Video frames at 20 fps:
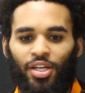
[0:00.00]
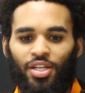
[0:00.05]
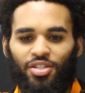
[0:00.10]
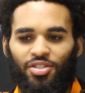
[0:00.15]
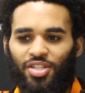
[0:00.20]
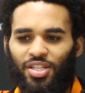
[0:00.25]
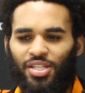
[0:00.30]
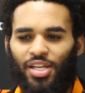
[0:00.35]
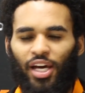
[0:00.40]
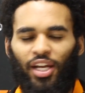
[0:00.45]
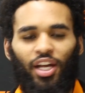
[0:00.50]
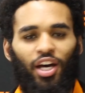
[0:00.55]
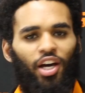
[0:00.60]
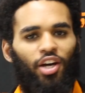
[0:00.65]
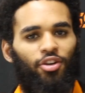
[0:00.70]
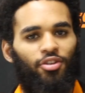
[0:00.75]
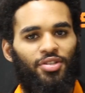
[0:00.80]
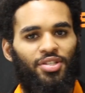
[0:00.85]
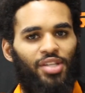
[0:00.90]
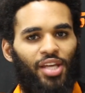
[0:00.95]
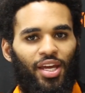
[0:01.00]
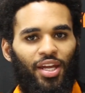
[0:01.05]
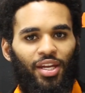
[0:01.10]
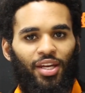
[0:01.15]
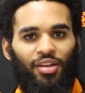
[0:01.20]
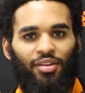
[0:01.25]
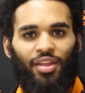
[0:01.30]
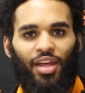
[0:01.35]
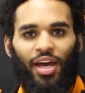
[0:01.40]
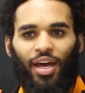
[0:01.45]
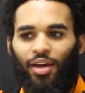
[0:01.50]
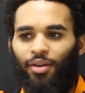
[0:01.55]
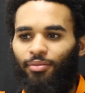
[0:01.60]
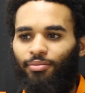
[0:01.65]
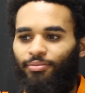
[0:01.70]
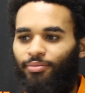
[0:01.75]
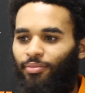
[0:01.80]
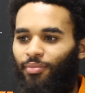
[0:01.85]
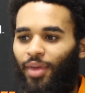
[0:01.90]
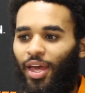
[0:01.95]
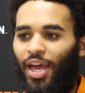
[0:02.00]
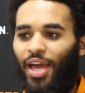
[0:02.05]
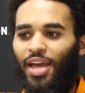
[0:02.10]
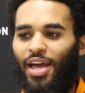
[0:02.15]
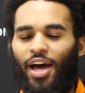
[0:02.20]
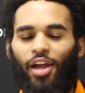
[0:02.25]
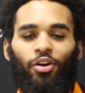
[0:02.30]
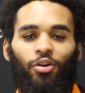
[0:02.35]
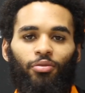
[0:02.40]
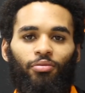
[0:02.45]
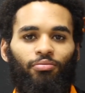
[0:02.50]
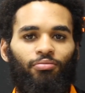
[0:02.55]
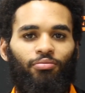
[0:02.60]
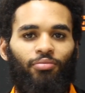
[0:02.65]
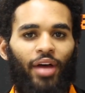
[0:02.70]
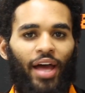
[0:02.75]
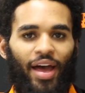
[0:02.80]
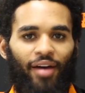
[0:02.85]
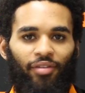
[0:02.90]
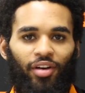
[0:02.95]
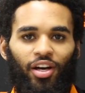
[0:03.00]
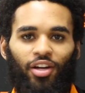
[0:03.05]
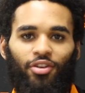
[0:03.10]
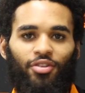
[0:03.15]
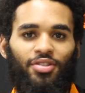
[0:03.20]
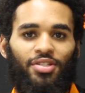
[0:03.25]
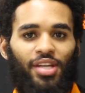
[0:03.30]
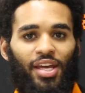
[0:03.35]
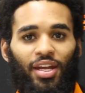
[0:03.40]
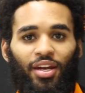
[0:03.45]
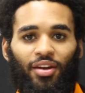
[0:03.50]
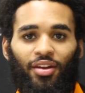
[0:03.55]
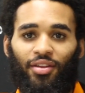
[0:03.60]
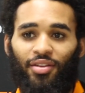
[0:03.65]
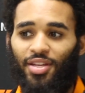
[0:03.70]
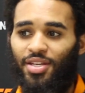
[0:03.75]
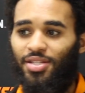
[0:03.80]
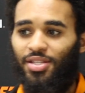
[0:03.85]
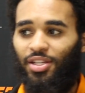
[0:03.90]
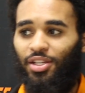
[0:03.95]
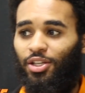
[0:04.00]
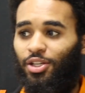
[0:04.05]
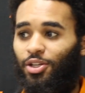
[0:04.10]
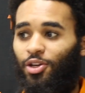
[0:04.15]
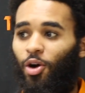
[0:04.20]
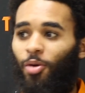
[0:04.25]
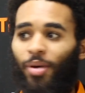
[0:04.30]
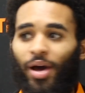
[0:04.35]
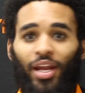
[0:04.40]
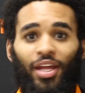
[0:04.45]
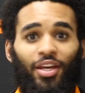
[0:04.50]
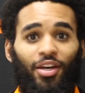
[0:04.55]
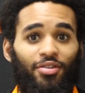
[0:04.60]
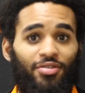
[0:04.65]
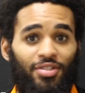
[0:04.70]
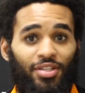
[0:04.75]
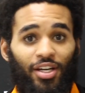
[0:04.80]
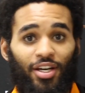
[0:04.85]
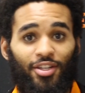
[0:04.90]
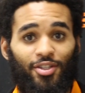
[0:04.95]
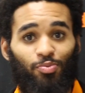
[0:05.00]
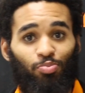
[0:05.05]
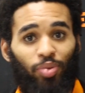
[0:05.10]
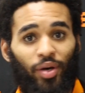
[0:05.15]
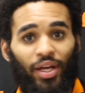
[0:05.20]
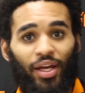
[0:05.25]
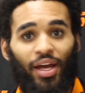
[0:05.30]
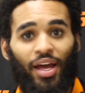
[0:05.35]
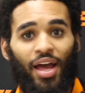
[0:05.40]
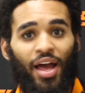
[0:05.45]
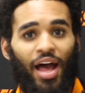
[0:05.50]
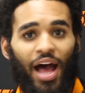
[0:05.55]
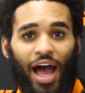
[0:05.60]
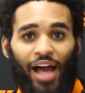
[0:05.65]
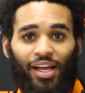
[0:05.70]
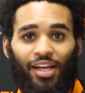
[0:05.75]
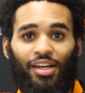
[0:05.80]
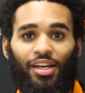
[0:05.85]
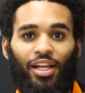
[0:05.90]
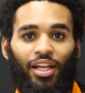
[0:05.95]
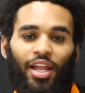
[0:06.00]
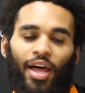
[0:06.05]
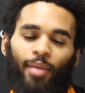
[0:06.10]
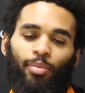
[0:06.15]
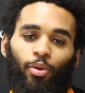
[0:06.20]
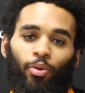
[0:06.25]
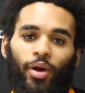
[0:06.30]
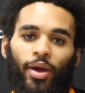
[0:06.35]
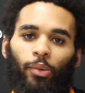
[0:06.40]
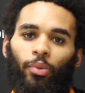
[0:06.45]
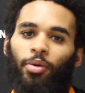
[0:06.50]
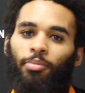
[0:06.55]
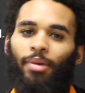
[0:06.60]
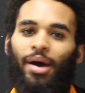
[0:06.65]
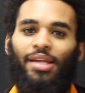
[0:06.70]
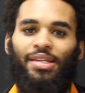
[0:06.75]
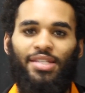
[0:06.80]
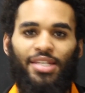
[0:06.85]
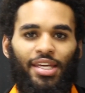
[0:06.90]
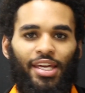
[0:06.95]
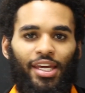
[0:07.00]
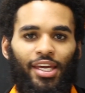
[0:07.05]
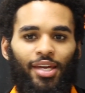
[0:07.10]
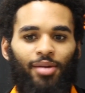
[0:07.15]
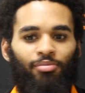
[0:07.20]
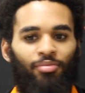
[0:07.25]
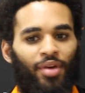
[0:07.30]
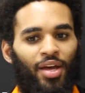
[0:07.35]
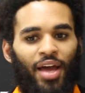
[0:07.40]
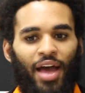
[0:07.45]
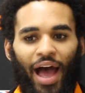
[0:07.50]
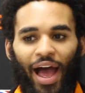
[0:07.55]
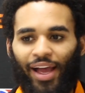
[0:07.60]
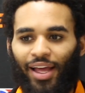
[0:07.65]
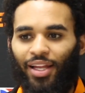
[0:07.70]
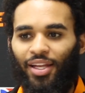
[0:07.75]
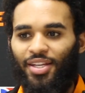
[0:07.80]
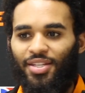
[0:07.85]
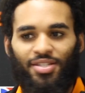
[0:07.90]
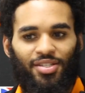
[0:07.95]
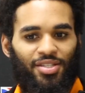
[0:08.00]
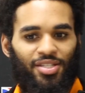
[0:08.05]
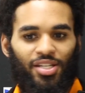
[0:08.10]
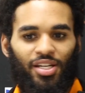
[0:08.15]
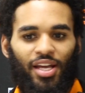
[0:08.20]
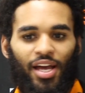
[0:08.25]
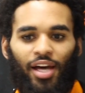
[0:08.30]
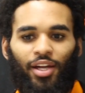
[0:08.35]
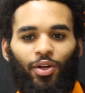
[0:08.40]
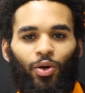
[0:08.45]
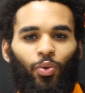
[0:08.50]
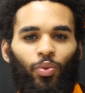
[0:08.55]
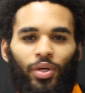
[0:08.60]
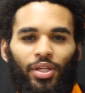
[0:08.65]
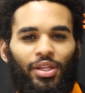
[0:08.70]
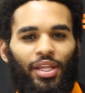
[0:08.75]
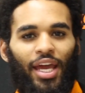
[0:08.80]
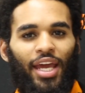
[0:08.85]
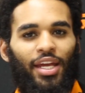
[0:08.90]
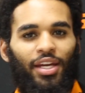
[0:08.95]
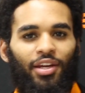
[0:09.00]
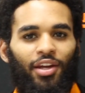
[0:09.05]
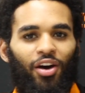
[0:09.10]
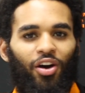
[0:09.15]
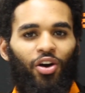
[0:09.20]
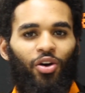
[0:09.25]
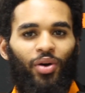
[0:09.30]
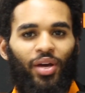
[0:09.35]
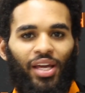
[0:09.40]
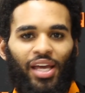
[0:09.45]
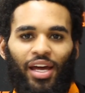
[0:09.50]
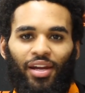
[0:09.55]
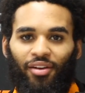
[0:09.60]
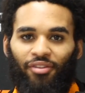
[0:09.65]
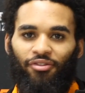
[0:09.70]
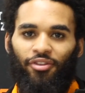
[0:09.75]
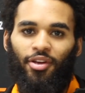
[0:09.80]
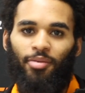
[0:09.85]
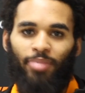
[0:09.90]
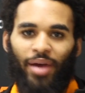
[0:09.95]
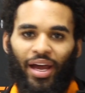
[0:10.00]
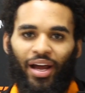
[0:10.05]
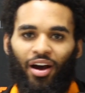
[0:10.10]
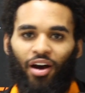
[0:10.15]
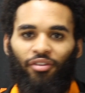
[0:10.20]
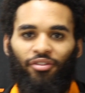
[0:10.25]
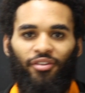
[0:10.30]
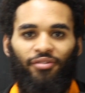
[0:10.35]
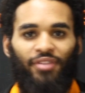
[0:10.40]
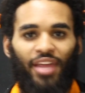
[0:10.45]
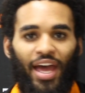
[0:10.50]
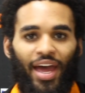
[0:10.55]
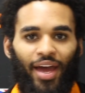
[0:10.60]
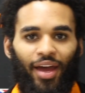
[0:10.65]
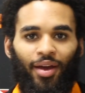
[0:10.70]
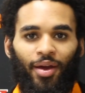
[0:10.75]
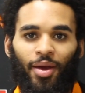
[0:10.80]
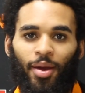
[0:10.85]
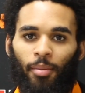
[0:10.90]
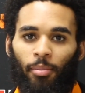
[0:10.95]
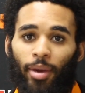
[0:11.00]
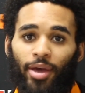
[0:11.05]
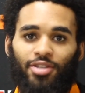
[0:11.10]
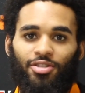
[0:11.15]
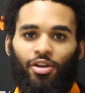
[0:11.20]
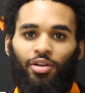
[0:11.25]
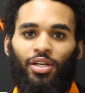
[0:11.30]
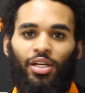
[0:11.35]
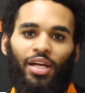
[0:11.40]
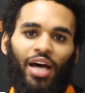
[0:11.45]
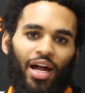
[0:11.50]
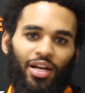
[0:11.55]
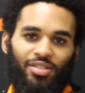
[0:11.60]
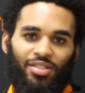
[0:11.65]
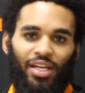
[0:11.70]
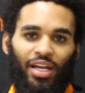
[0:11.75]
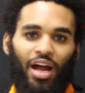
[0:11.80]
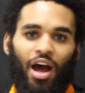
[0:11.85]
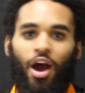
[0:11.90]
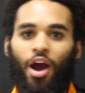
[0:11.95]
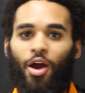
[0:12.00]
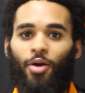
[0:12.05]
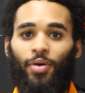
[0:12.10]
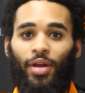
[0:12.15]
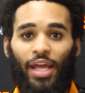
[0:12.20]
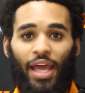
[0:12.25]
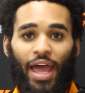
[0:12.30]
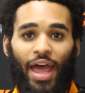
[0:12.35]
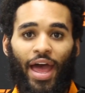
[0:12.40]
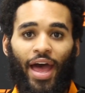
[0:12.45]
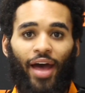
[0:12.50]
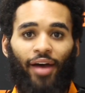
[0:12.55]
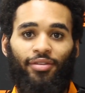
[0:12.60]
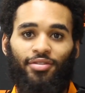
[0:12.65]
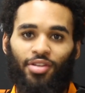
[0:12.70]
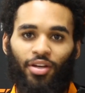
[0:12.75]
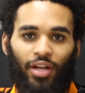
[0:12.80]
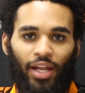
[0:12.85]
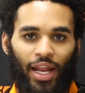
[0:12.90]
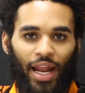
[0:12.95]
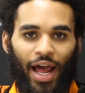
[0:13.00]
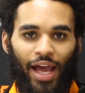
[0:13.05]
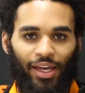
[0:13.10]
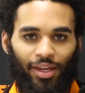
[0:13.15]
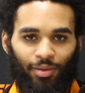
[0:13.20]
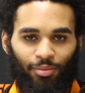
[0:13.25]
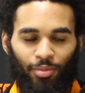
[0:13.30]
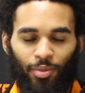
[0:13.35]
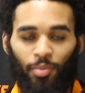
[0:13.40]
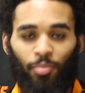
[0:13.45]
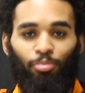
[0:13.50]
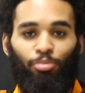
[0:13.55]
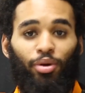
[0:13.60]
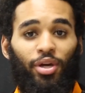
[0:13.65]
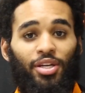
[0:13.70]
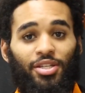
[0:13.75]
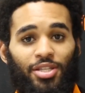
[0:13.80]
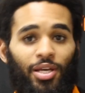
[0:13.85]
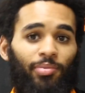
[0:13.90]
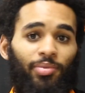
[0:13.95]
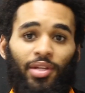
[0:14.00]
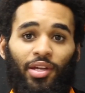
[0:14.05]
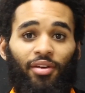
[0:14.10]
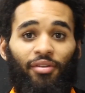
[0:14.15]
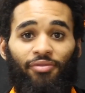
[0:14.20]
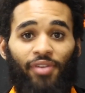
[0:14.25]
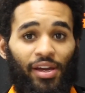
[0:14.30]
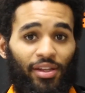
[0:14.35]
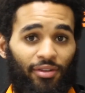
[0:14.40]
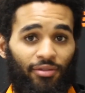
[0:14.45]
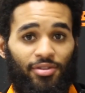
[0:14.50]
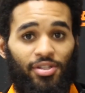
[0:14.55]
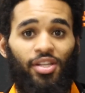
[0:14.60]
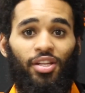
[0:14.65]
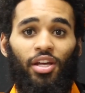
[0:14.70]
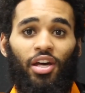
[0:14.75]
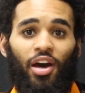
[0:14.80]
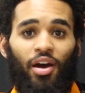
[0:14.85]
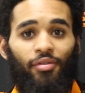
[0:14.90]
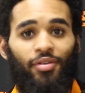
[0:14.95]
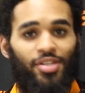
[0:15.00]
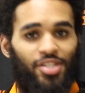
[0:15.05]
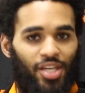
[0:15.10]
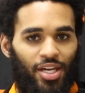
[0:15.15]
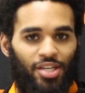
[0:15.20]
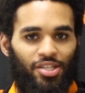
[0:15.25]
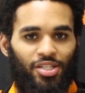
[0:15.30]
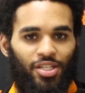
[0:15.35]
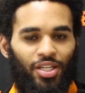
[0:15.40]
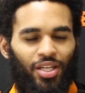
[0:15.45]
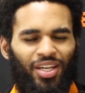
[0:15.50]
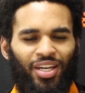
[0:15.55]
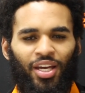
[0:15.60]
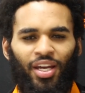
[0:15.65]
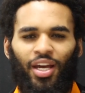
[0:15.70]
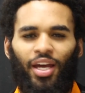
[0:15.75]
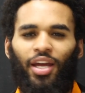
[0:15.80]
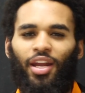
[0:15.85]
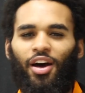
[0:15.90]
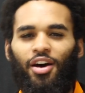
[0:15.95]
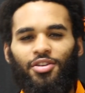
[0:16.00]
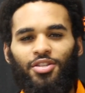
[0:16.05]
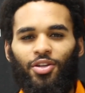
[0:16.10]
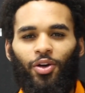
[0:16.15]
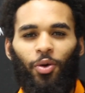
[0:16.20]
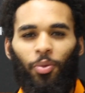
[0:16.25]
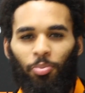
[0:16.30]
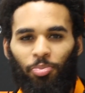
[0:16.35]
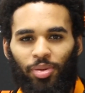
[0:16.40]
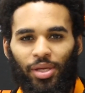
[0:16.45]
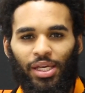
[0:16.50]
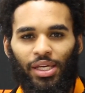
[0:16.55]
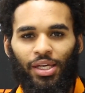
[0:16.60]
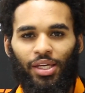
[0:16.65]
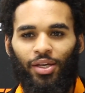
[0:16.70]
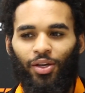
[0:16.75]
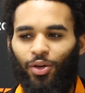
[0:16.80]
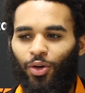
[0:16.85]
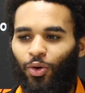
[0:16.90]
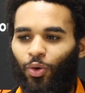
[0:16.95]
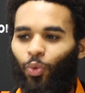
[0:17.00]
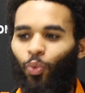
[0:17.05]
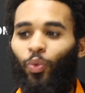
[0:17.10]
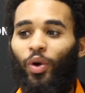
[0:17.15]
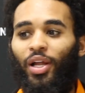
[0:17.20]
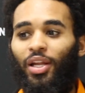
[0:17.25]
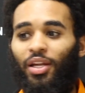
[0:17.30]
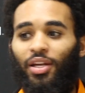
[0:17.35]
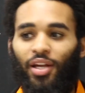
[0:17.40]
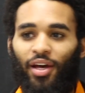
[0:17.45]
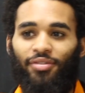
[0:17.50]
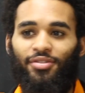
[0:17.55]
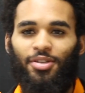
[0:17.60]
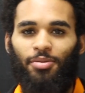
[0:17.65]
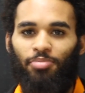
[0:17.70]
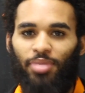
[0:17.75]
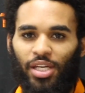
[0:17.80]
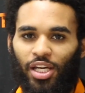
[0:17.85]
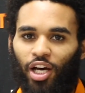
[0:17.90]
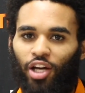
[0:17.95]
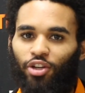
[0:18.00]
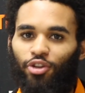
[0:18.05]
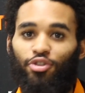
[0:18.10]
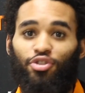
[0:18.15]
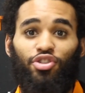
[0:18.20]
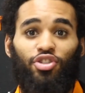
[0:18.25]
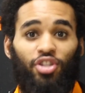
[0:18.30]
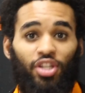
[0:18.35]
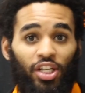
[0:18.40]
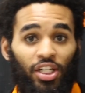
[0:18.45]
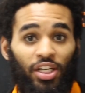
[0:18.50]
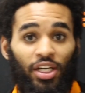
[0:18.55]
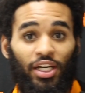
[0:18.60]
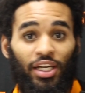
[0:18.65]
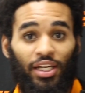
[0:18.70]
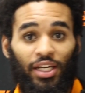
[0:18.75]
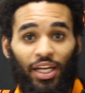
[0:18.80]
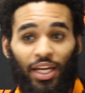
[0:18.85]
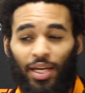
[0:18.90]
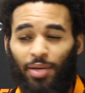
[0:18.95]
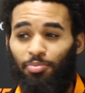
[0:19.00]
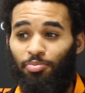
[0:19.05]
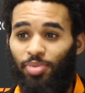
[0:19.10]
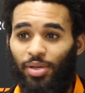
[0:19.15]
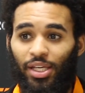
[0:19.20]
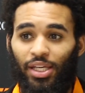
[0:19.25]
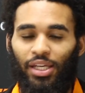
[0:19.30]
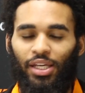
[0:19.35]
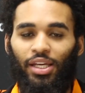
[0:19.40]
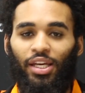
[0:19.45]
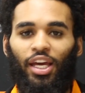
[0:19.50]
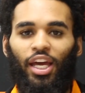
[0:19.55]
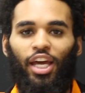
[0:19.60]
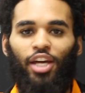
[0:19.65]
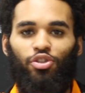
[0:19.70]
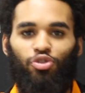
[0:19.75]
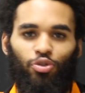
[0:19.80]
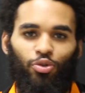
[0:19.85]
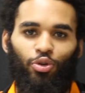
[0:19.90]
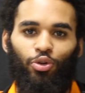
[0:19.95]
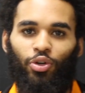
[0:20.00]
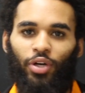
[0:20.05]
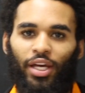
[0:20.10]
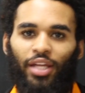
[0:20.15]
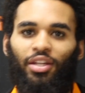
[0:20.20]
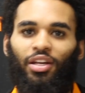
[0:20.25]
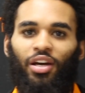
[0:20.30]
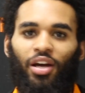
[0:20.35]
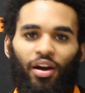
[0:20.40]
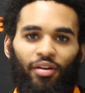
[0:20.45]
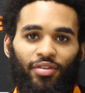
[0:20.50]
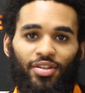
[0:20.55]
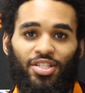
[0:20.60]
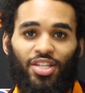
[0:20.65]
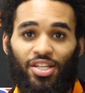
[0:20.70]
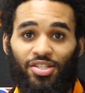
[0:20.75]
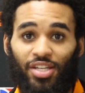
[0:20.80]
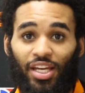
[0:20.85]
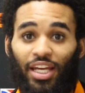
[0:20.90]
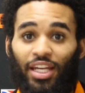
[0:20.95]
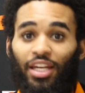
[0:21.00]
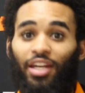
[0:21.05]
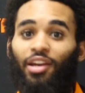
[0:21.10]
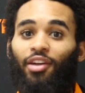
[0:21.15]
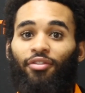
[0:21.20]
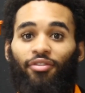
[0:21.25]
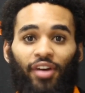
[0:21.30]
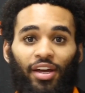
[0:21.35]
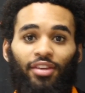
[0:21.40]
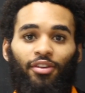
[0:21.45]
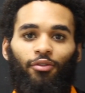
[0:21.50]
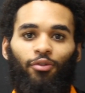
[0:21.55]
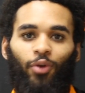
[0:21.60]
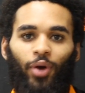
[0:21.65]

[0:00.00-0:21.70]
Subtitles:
just kind of understanding that, hey, I don't have an understanding of this and nobody else does, but I can collaborate with my team. I can listen to kind of what they know and kind of feedback off of that based on the knowledge that I already have so that I can bring something effective to the conversation and also be well enough to be understood and be integral in the conversation in an effective